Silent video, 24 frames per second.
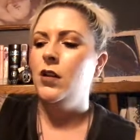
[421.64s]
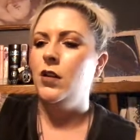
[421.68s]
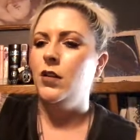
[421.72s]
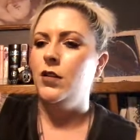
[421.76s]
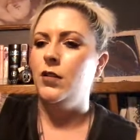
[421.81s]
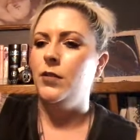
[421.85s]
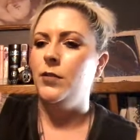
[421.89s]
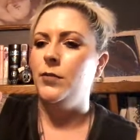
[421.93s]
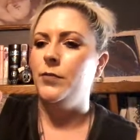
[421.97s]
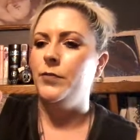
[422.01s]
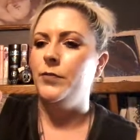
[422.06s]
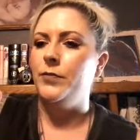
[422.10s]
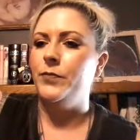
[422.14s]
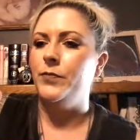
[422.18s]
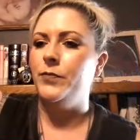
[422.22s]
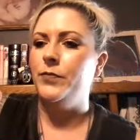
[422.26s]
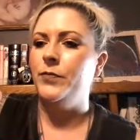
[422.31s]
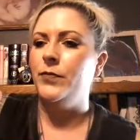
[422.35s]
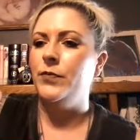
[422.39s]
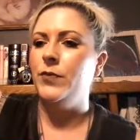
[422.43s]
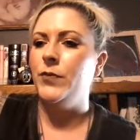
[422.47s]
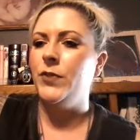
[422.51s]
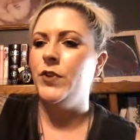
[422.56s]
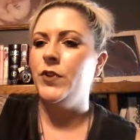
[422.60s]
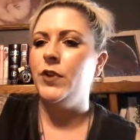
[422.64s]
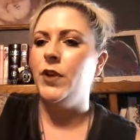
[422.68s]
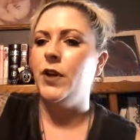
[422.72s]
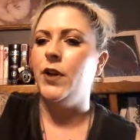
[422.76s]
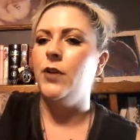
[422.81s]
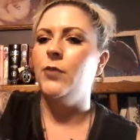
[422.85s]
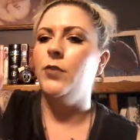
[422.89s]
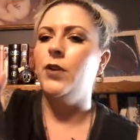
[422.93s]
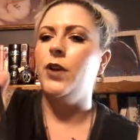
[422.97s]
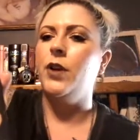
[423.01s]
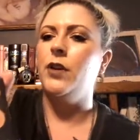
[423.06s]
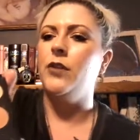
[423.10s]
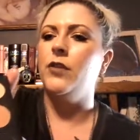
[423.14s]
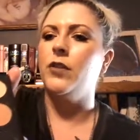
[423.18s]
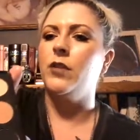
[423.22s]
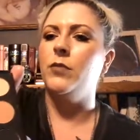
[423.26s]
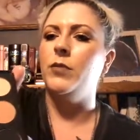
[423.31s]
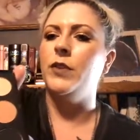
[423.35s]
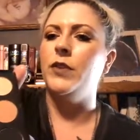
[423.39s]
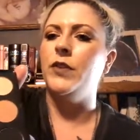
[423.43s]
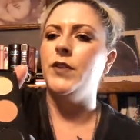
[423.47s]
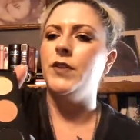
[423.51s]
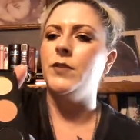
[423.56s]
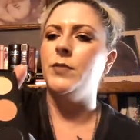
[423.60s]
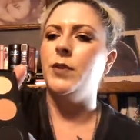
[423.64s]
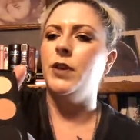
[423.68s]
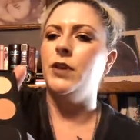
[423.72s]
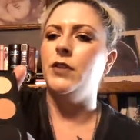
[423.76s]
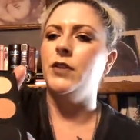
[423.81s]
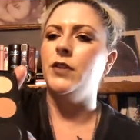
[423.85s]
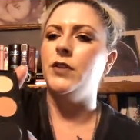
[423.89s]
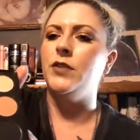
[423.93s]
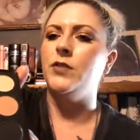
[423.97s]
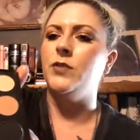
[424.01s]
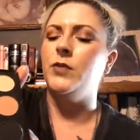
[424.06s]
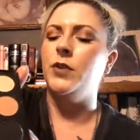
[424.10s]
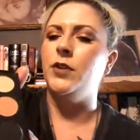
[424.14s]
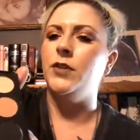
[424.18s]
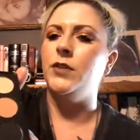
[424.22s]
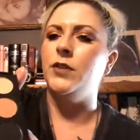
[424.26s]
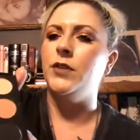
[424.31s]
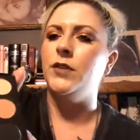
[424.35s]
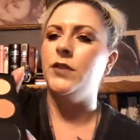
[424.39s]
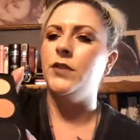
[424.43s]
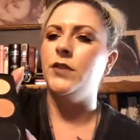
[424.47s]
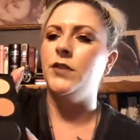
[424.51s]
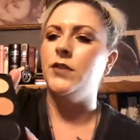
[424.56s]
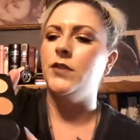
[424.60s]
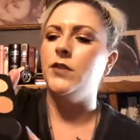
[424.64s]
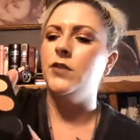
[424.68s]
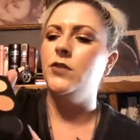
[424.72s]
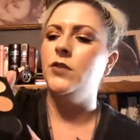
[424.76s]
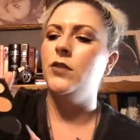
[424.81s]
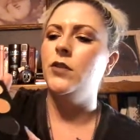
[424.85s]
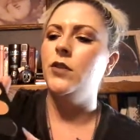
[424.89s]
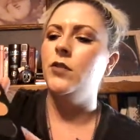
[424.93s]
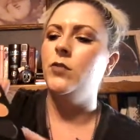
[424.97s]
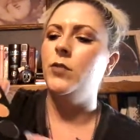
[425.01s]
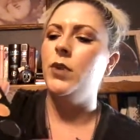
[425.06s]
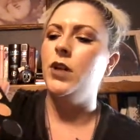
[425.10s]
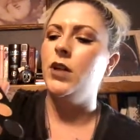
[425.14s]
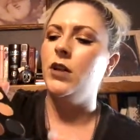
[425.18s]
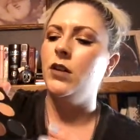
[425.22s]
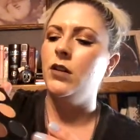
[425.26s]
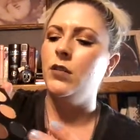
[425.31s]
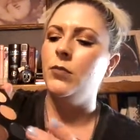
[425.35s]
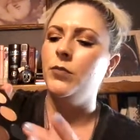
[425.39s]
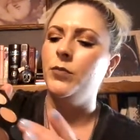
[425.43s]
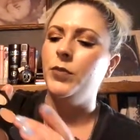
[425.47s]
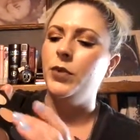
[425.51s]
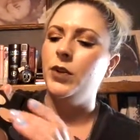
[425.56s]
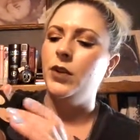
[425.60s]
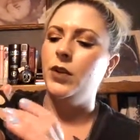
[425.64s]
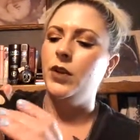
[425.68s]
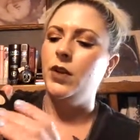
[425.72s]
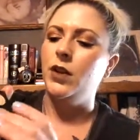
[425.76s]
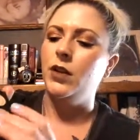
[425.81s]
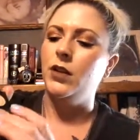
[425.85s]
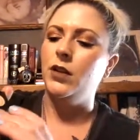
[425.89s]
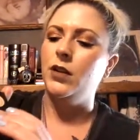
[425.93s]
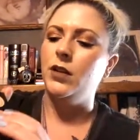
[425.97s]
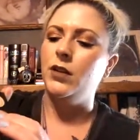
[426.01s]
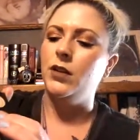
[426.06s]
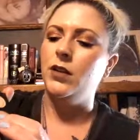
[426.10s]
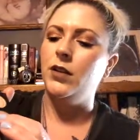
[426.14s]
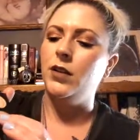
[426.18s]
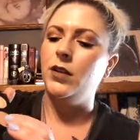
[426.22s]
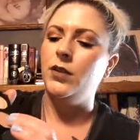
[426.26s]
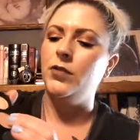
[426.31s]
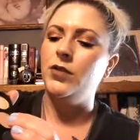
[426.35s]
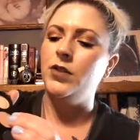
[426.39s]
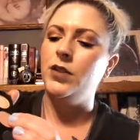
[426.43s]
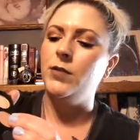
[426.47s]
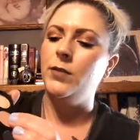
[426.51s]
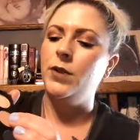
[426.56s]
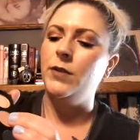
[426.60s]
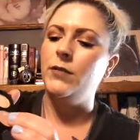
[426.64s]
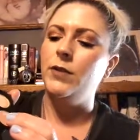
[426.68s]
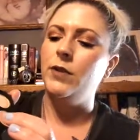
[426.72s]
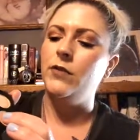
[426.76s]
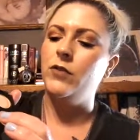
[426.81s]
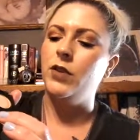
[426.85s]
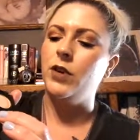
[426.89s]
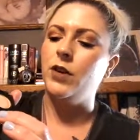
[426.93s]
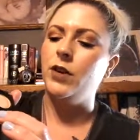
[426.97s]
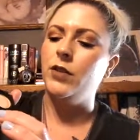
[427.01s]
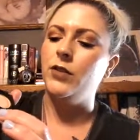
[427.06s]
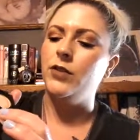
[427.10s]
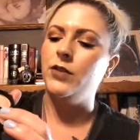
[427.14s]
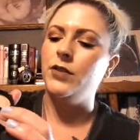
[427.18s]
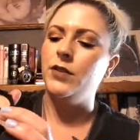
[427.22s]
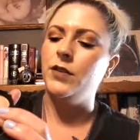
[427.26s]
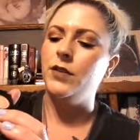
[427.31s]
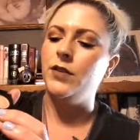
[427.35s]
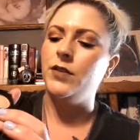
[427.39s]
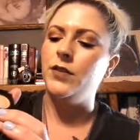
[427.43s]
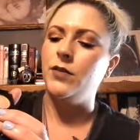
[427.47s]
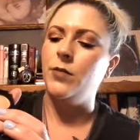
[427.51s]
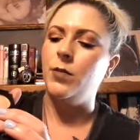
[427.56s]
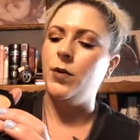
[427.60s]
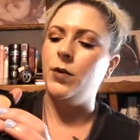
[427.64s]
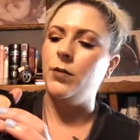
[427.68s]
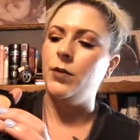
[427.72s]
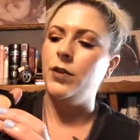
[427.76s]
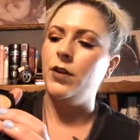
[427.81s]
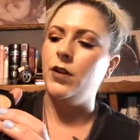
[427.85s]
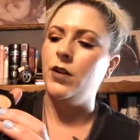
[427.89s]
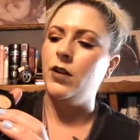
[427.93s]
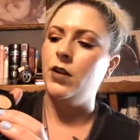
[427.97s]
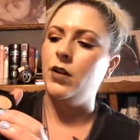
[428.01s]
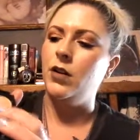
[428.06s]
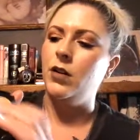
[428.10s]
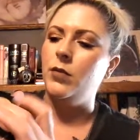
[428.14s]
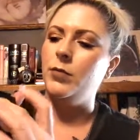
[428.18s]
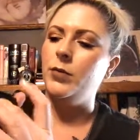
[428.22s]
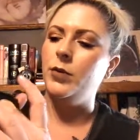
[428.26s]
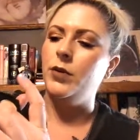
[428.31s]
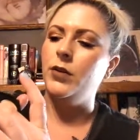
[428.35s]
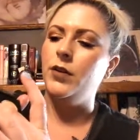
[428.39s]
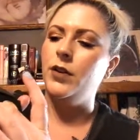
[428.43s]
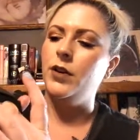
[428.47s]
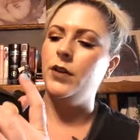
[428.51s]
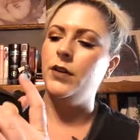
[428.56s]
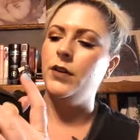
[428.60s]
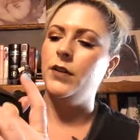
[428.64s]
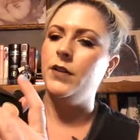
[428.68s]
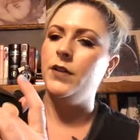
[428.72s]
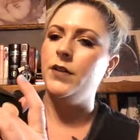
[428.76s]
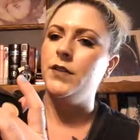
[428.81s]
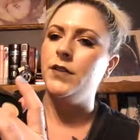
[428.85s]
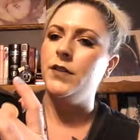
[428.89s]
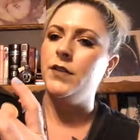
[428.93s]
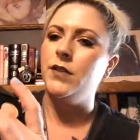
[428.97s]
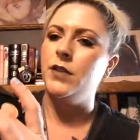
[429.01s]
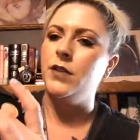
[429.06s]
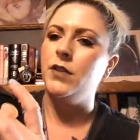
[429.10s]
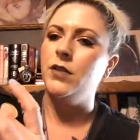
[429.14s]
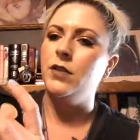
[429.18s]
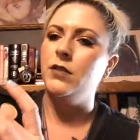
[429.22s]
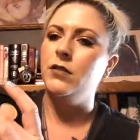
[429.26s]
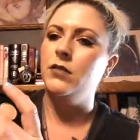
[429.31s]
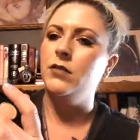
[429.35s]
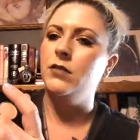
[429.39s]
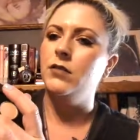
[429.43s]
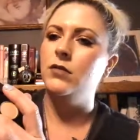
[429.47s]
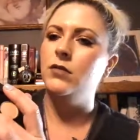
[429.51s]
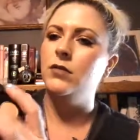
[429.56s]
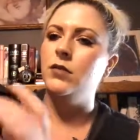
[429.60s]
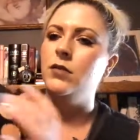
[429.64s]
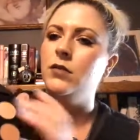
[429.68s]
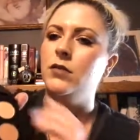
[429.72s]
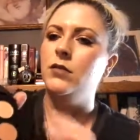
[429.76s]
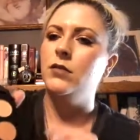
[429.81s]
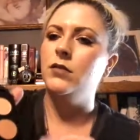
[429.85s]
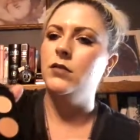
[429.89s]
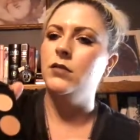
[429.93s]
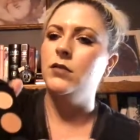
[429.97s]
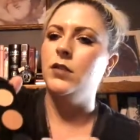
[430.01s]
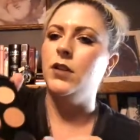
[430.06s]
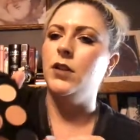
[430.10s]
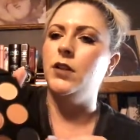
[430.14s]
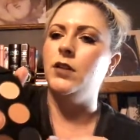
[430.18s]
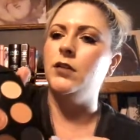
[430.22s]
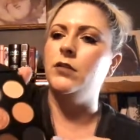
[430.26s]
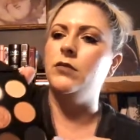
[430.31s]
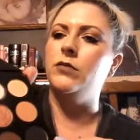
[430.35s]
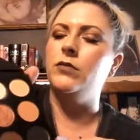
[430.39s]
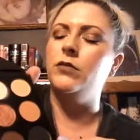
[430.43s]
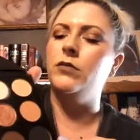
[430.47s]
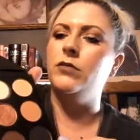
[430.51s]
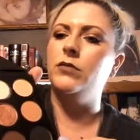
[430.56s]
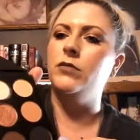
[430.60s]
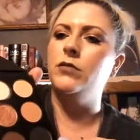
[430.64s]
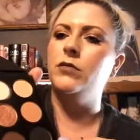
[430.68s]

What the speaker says: So yeah, I would highly recommend this palette as well. It's Studio Makeup, and I would say my favorite colors in this are probably the copper and this kind of